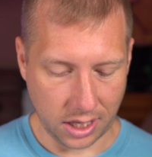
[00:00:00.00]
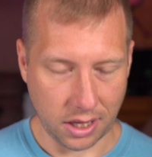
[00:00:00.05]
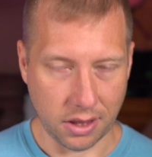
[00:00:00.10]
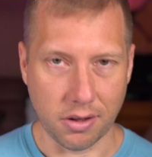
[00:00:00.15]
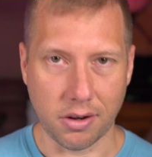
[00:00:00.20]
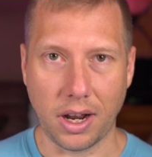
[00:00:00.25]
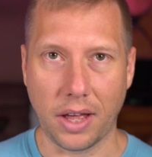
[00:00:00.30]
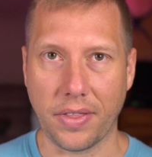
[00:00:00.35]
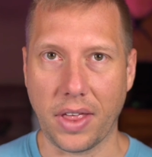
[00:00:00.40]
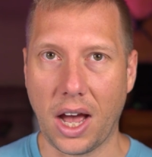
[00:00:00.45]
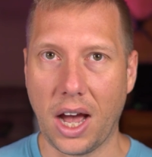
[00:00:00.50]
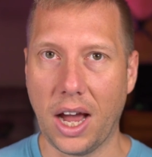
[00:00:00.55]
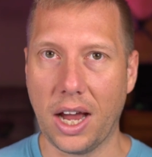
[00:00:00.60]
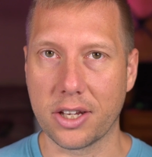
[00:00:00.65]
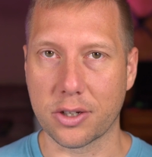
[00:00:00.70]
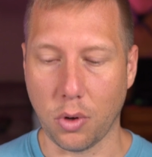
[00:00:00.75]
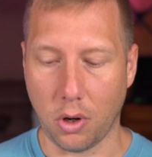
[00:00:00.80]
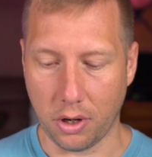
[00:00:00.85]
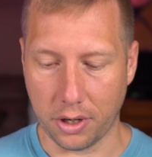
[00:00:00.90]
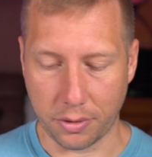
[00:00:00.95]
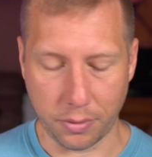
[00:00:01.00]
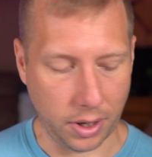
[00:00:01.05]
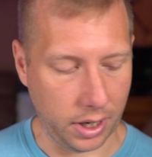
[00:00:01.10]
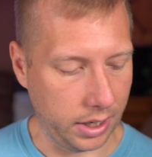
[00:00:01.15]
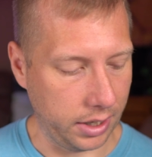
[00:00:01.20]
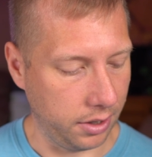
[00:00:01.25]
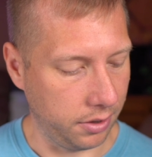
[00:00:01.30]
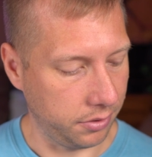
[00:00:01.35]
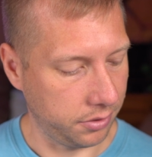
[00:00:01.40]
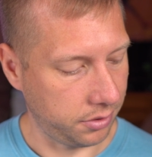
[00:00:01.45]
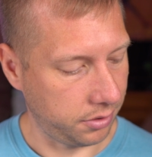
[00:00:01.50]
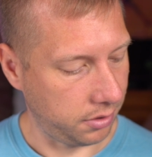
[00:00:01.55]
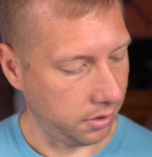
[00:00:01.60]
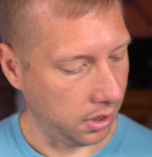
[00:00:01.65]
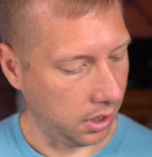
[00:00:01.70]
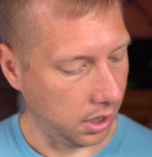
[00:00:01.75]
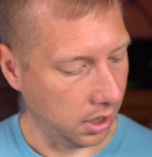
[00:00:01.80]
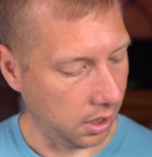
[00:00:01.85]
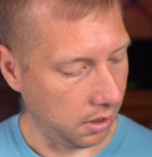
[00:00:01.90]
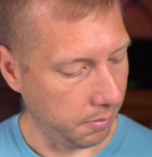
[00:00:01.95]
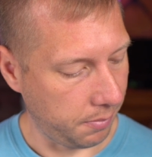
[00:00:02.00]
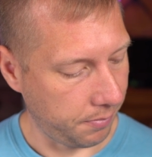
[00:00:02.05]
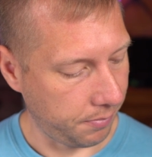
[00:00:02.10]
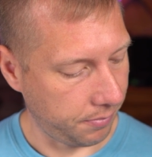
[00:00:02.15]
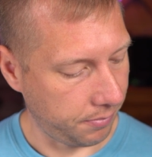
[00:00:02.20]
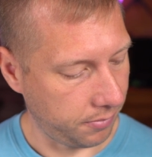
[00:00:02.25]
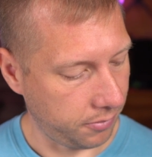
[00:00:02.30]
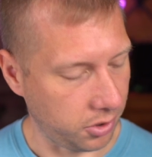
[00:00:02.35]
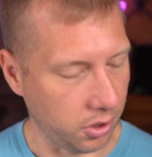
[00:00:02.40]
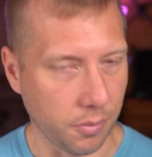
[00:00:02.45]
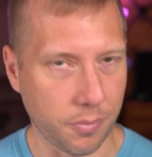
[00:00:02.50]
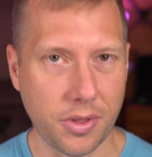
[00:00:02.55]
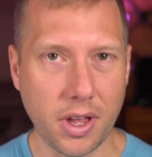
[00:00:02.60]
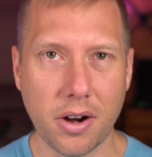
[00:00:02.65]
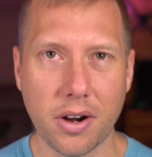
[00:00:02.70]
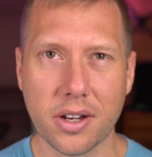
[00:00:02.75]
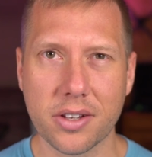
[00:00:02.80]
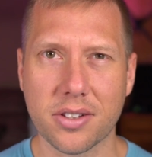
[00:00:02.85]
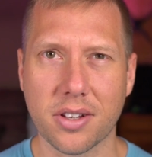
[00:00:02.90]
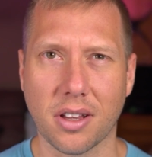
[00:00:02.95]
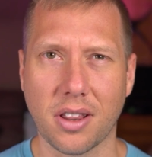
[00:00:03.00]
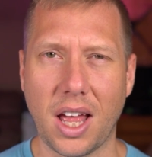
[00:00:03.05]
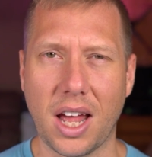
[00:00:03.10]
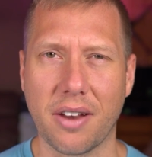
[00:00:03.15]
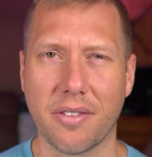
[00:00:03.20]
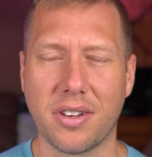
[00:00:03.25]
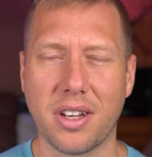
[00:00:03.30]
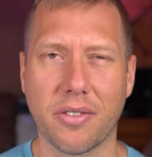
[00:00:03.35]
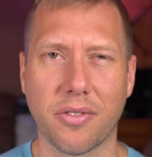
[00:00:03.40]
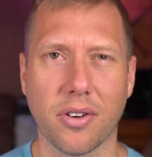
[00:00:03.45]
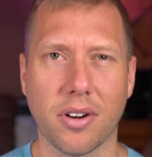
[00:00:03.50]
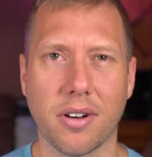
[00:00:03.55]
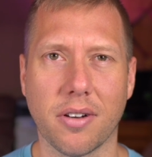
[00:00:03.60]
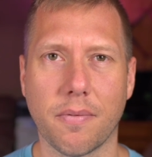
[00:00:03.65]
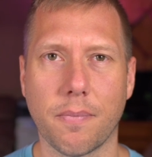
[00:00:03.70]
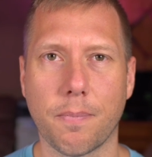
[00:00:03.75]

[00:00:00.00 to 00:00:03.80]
the highest quality radios. So there is a lot of different